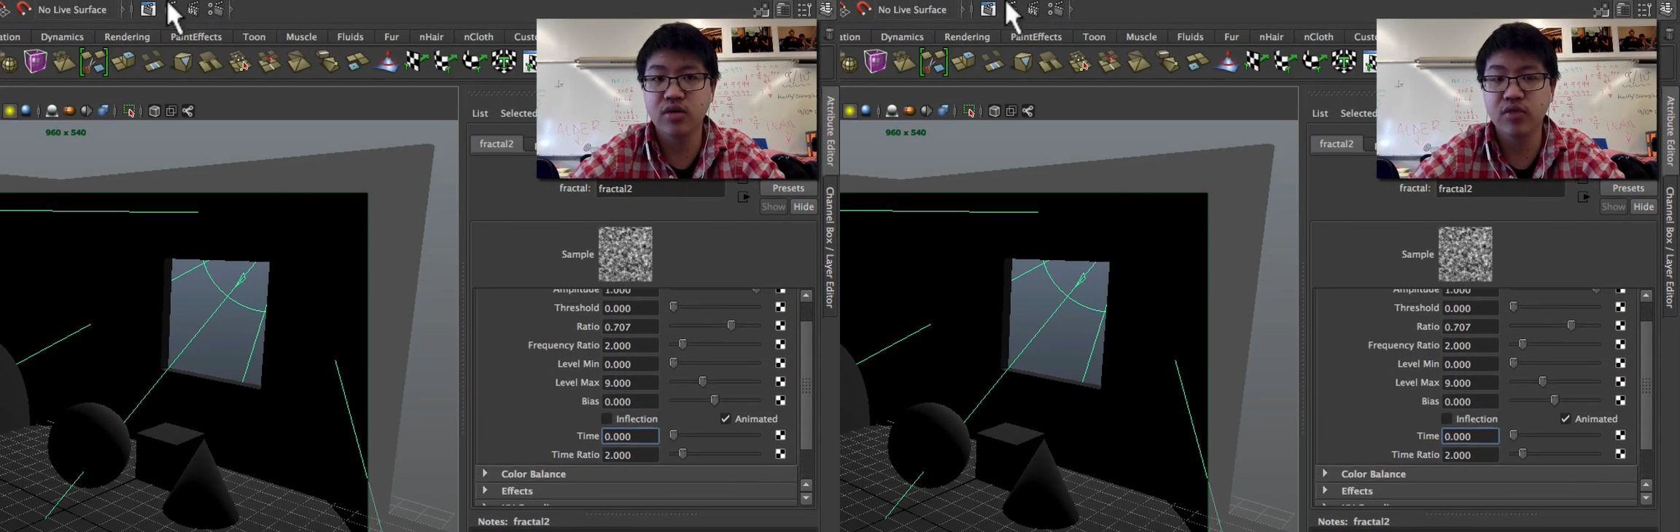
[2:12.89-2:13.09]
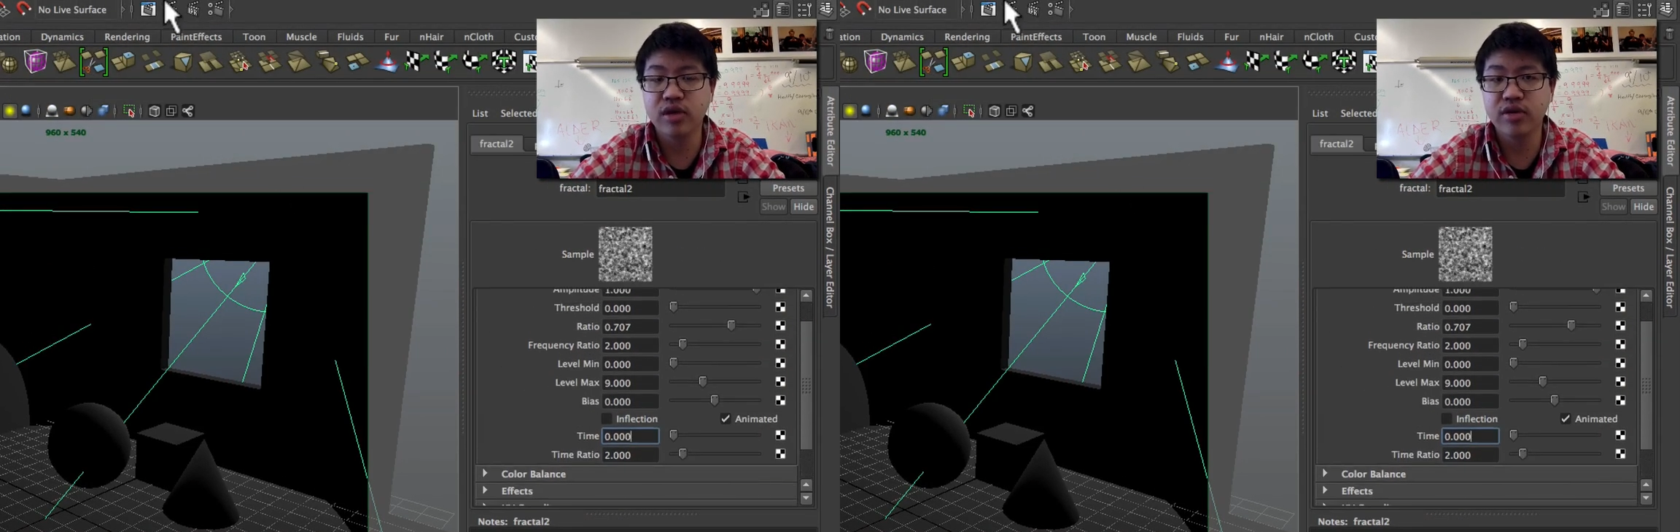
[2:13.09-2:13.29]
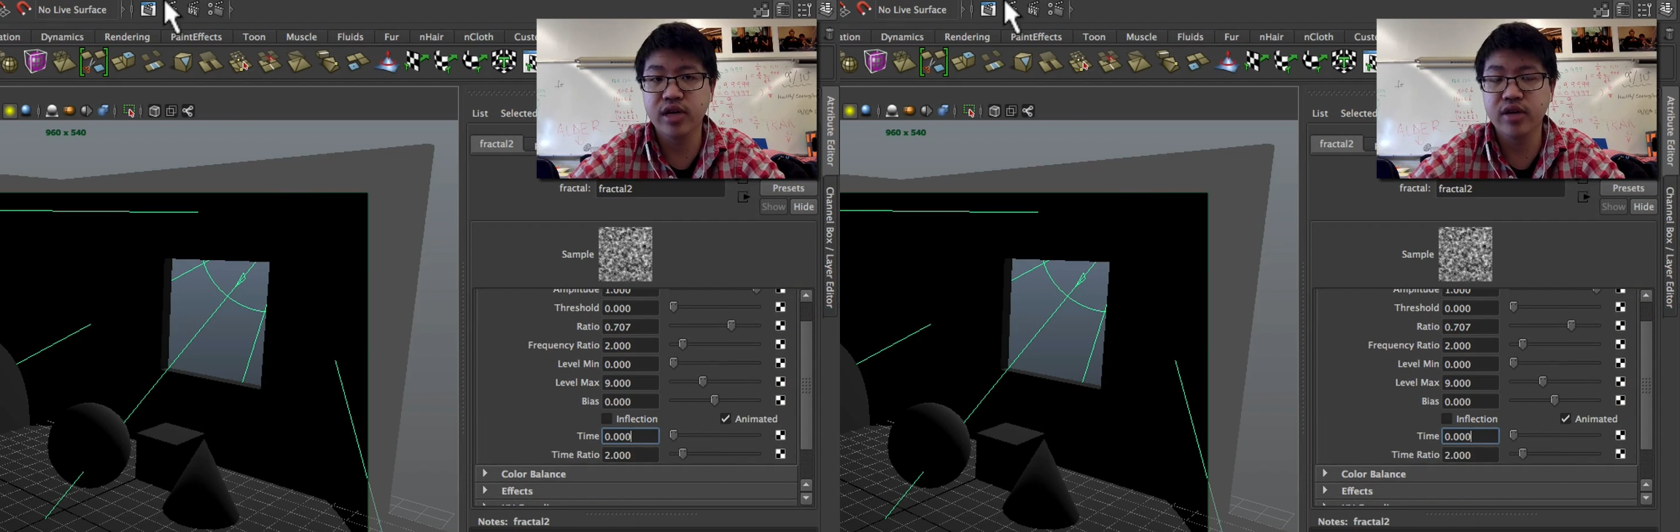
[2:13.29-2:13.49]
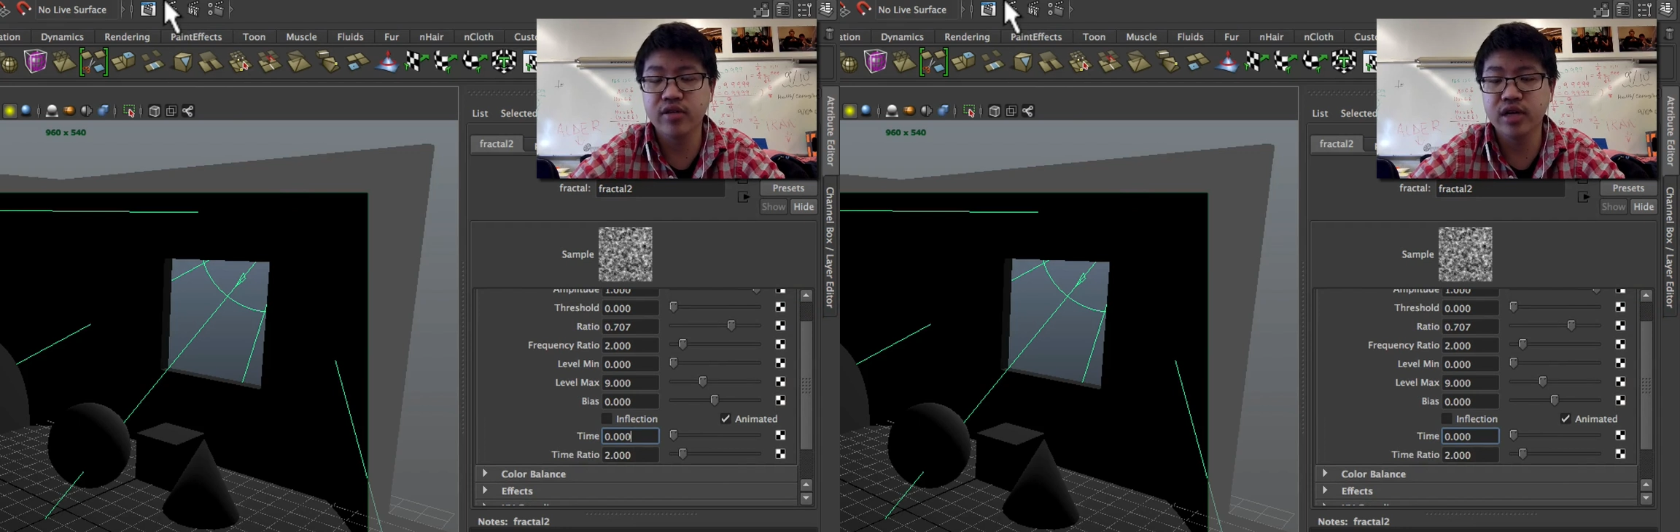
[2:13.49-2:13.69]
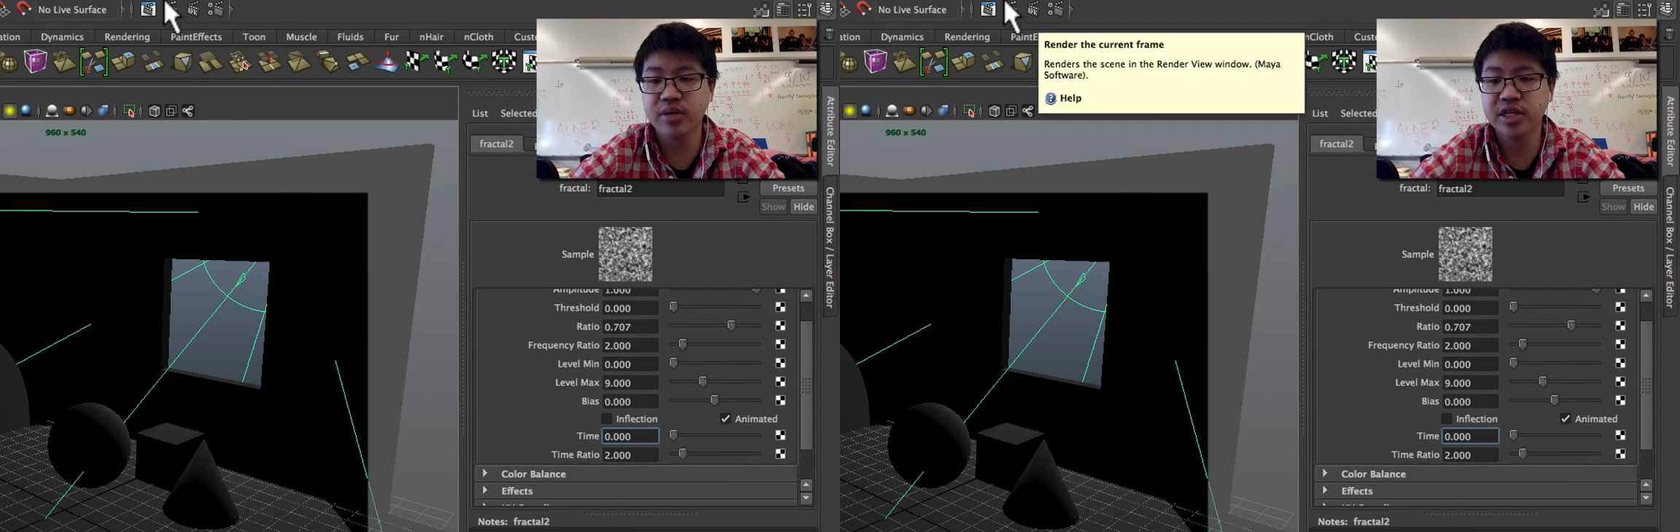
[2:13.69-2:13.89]
rendering out
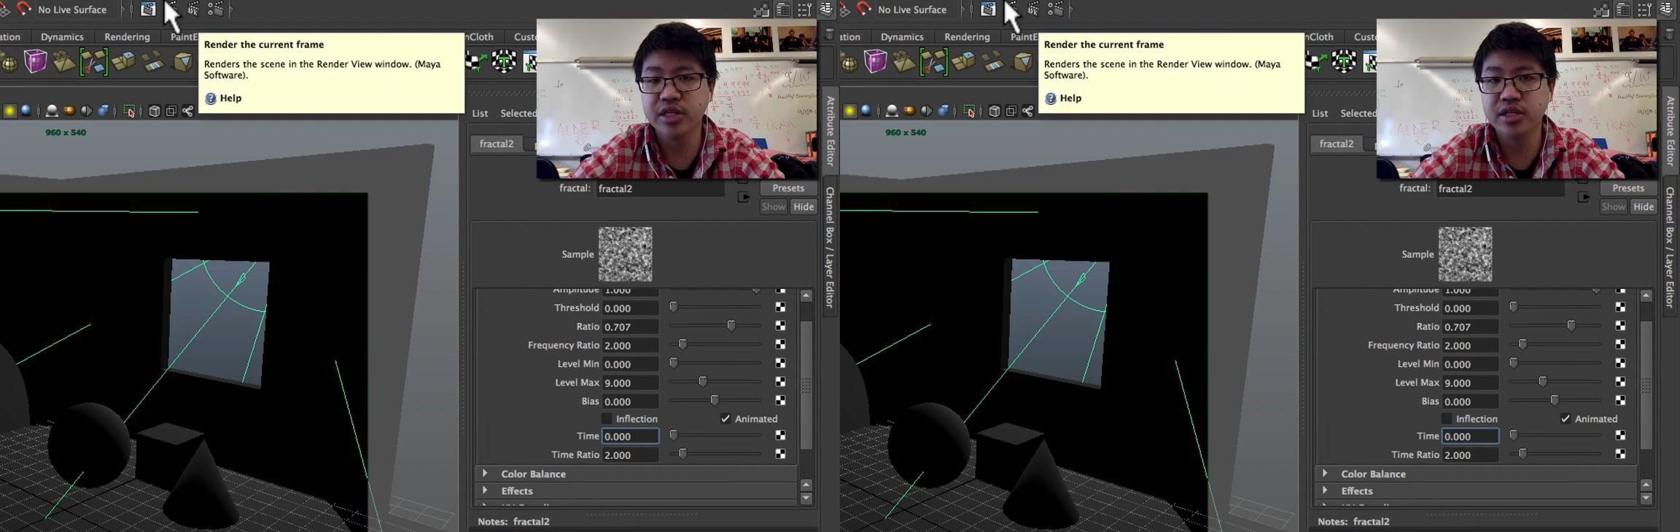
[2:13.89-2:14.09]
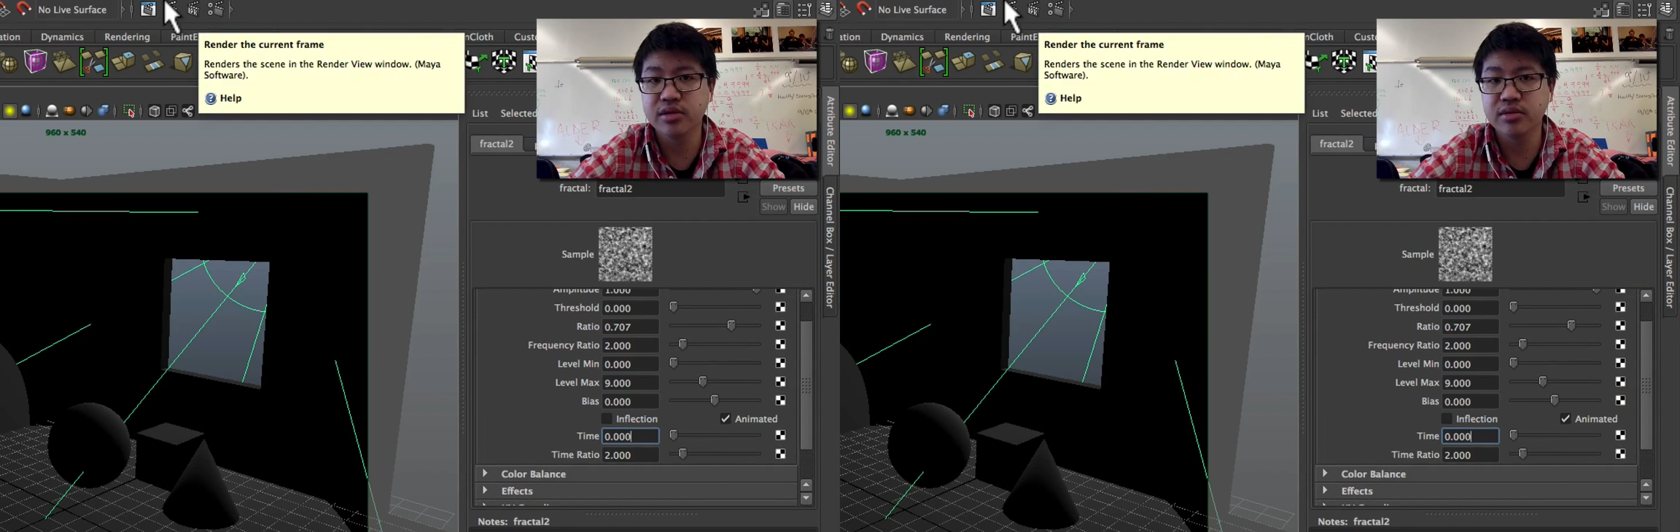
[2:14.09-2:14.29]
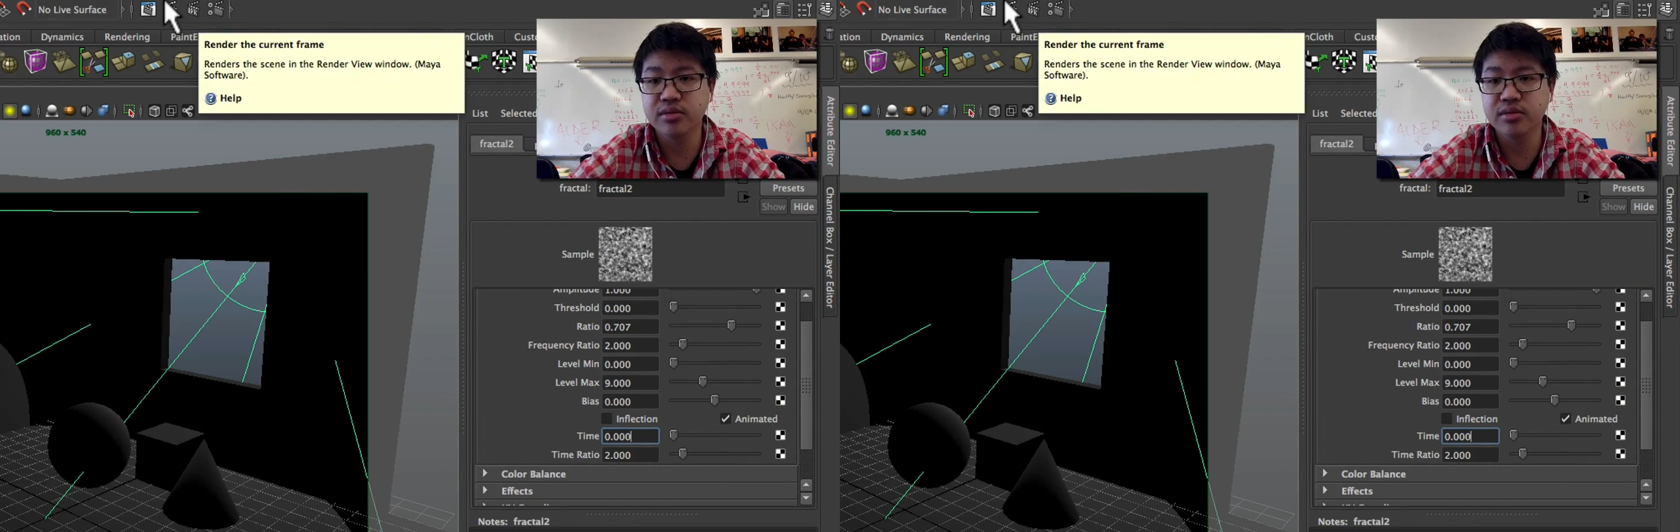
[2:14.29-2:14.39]
an image,